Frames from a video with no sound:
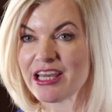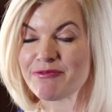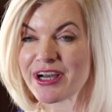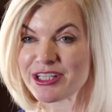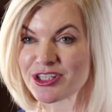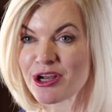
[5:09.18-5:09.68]

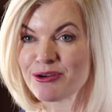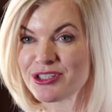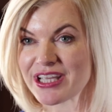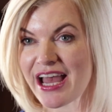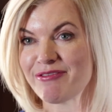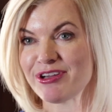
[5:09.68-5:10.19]
If I go
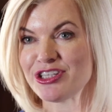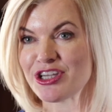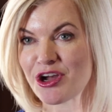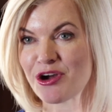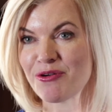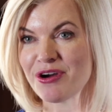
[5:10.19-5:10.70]
to having
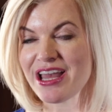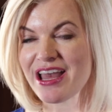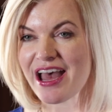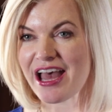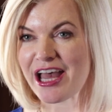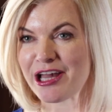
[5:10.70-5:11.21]
no
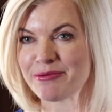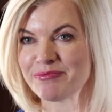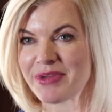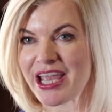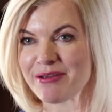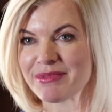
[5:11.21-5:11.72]

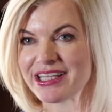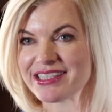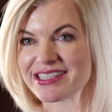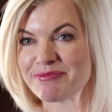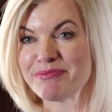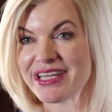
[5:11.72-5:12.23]

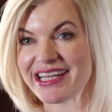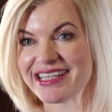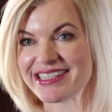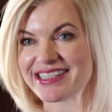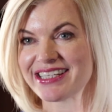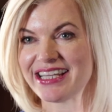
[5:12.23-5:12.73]
payments
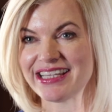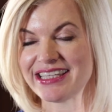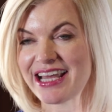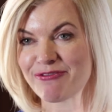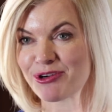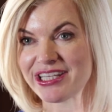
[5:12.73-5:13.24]
missed
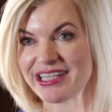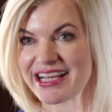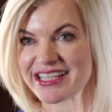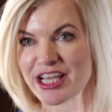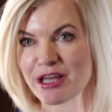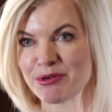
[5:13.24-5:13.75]
for the
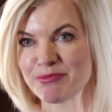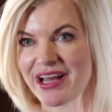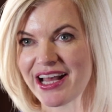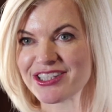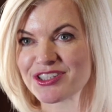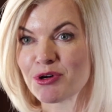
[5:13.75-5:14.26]
next couple
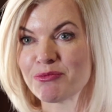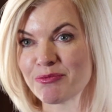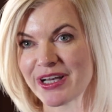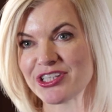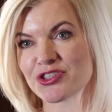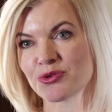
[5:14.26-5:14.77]
months, what
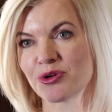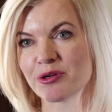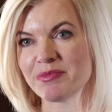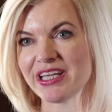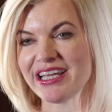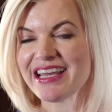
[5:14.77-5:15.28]
will my
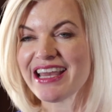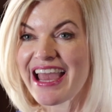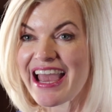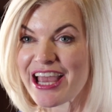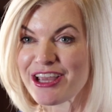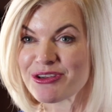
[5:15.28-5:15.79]
score be?
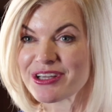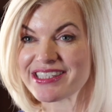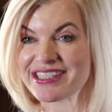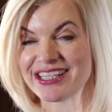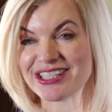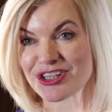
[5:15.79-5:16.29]
And you
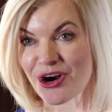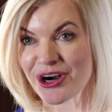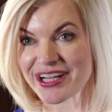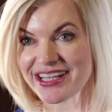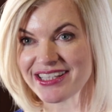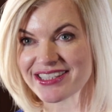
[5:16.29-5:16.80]
can set
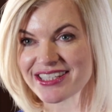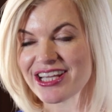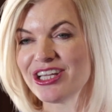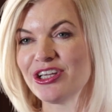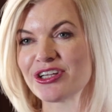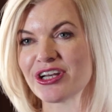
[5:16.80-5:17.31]
targets.
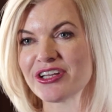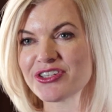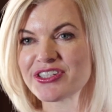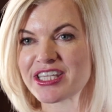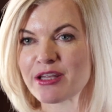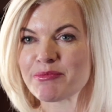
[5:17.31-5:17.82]
You can
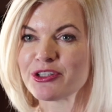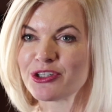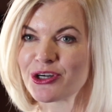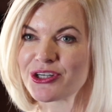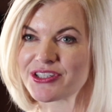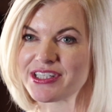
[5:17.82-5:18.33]
also set up
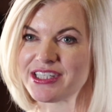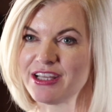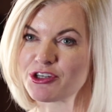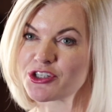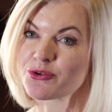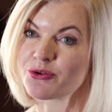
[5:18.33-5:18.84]
alerts to see
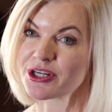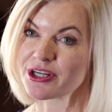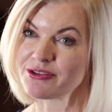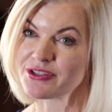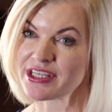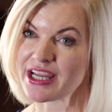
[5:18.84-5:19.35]
if your score
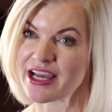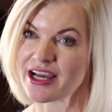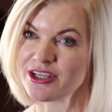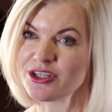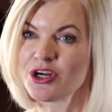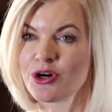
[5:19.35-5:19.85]
goes
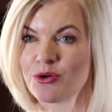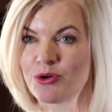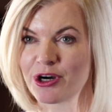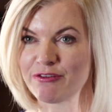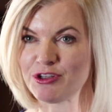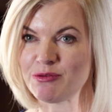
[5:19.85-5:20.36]
down
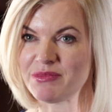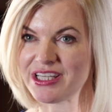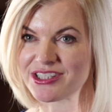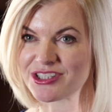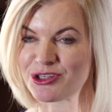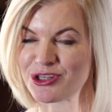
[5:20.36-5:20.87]
or if you
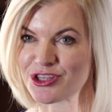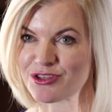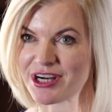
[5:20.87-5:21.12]
miss certain